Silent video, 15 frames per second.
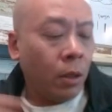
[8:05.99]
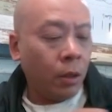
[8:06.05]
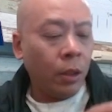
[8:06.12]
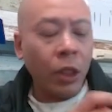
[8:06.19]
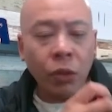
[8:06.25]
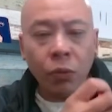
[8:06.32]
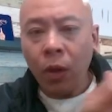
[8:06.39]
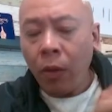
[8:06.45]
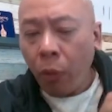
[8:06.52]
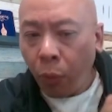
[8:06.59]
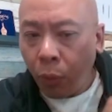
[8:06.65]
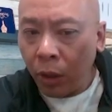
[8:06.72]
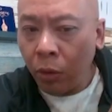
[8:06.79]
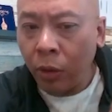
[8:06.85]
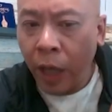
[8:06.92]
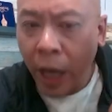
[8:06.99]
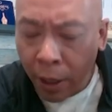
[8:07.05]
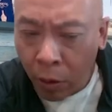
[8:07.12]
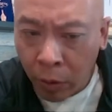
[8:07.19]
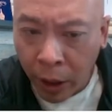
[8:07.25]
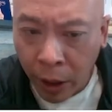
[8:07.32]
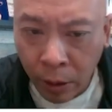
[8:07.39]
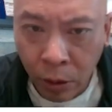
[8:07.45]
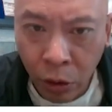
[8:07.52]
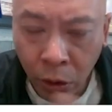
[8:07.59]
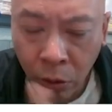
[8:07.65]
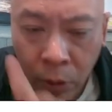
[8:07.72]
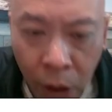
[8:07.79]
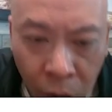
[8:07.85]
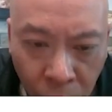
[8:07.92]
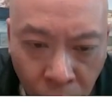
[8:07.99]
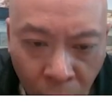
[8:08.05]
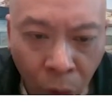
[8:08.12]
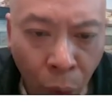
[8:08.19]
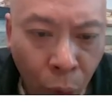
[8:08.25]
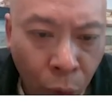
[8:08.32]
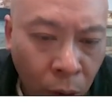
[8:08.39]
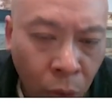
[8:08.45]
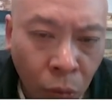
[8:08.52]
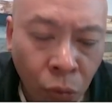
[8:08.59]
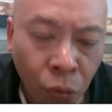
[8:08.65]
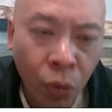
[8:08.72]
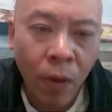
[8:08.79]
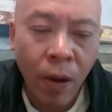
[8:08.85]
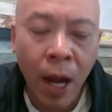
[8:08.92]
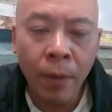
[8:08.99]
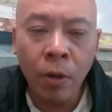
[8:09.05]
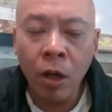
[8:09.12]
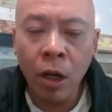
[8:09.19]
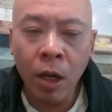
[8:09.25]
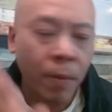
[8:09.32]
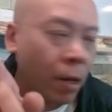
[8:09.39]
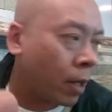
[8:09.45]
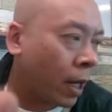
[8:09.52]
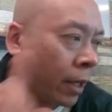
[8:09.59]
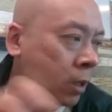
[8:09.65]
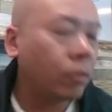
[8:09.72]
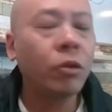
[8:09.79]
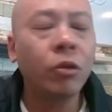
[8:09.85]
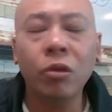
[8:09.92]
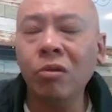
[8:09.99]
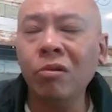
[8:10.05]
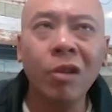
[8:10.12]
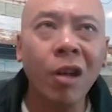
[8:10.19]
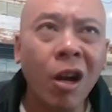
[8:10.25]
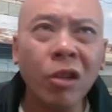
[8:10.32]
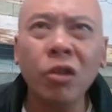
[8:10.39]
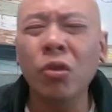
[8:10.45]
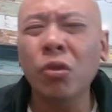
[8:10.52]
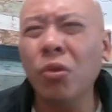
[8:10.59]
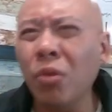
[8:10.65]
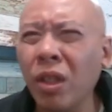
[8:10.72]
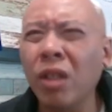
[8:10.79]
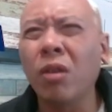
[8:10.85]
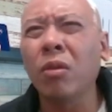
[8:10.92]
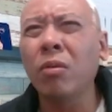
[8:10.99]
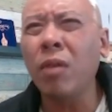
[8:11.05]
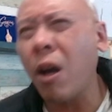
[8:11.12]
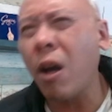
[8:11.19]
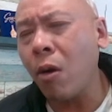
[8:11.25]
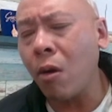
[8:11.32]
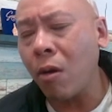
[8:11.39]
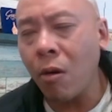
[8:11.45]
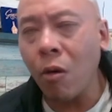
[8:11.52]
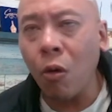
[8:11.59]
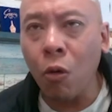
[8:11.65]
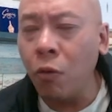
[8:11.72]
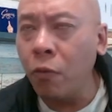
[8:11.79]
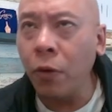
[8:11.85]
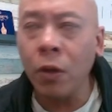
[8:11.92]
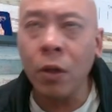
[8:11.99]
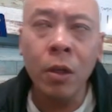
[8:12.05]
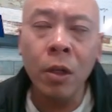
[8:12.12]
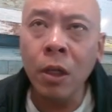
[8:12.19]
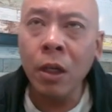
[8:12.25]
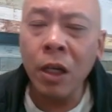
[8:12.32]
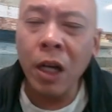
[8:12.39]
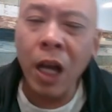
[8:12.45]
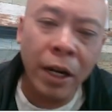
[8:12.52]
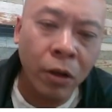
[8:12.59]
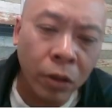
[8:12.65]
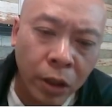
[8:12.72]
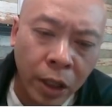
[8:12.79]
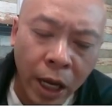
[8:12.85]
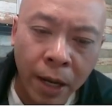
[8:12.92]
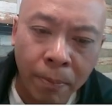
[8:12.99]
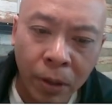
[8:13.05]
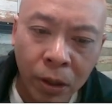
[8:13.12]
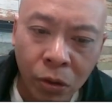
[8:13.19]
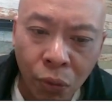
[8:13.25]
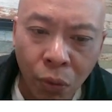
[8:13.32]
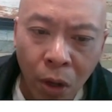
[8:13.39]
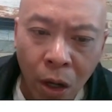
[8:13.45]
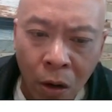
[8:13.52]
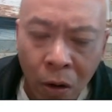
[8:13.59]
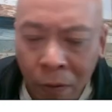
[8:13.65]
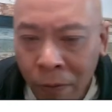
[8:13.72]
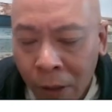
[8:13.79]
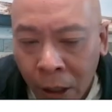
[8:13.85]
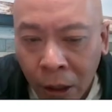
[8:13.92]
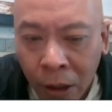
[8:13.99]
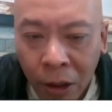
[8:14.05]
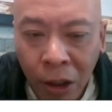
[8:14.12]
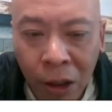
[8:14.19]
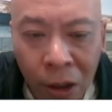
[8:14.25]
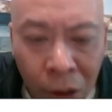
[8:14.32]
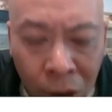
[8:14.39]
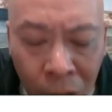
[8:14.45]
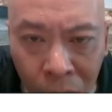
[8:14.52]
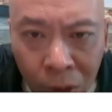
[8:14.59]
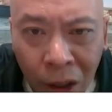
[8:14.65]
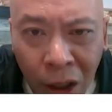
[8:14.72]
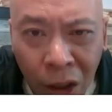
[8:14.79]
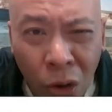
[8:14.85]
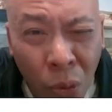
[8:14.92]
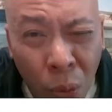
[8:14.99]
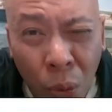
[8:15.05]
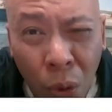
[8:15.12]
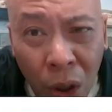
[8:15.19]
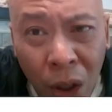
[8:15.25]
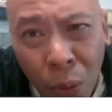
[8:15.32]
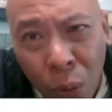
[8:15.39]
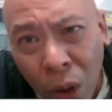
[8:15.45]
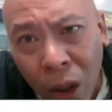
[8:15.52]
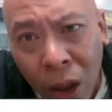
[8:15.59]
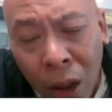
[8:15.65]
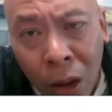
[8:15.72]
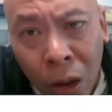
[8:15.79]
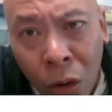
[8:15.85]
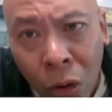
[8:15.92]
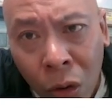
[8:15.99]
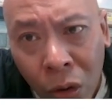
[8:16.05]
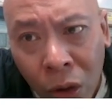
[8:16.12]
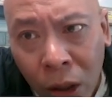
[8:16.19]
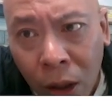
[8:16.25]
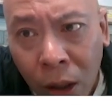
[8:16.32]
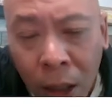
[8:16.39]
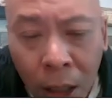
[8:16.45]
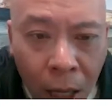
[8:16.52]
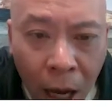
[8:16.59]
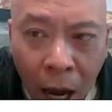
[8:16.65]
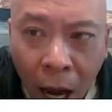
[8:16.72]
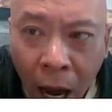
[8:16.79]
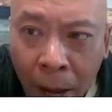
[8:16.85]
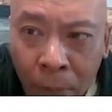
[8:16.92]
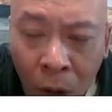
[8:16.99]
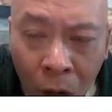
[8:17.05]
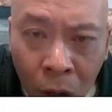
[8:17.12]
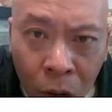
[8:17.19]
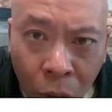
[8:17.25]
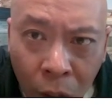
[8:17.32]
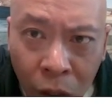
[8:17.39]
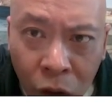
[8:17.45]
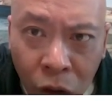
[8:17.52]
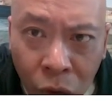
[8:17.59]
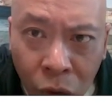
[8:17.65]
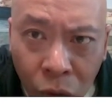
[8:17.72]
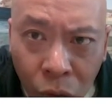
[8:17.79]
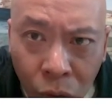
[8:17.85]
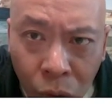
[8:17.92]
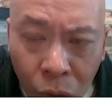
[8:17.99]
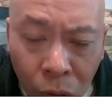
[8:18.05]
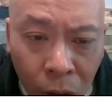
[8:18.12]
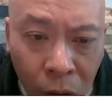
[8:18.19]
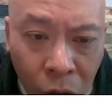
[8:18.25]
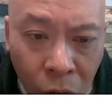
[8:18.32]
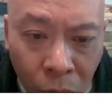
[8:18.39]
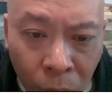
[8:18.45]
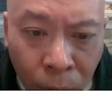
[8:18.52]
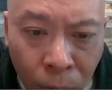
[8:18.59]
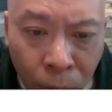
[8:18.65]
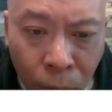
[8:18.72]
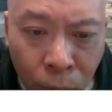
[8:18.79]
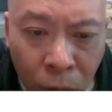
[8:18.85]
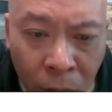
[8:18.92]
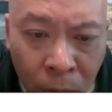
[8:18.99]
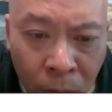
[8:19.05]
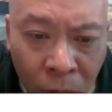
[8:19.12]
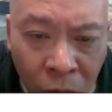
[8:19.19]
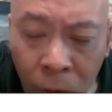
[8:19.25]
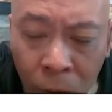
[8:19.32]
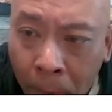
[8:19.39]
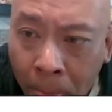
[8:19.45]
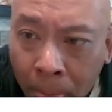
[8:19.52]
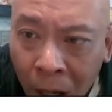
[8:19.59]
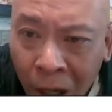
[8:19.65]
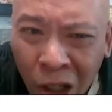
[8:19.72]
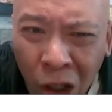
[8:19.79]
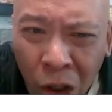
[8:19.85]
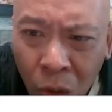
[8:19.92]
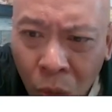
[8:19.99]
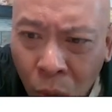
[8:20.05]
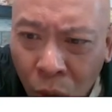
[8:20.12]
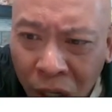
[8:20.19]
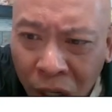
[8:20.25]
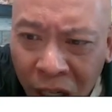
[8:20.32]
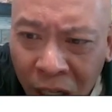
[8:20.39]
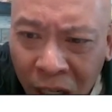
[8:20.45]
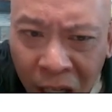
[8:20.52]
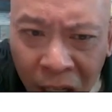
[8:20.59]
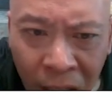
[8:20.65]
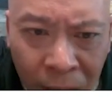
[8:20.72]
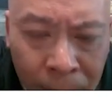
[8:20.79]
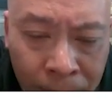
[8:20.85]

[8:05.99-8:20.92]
This one 3 to 10 only. So this one 3 to 12. I'm talking about like you not usually go over 9 or 10, but 12. Did you really need to use it? I'm not quite sure. So pretty much you don't really need it.